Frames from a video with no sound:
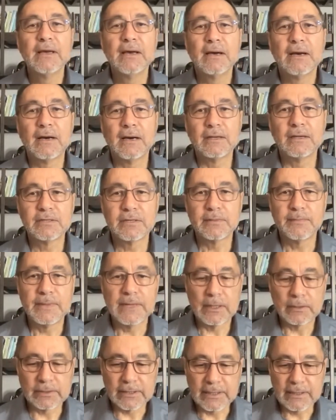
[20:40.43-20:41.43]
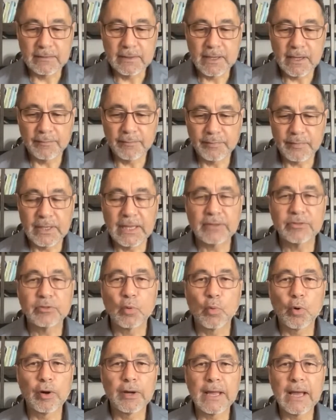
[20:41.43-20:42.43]
to be able to help get the
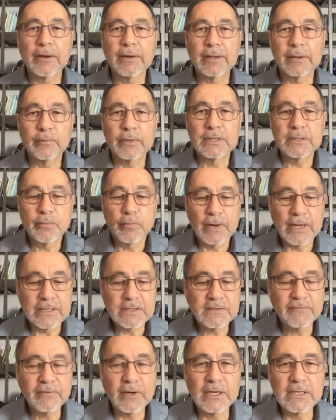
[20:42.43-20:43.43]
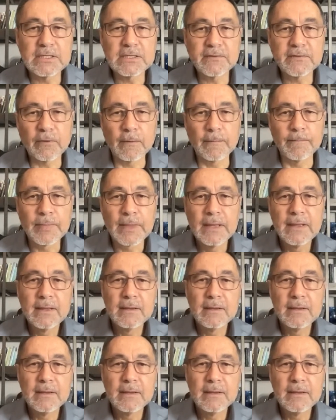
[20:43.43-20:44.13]
word out and raise funds for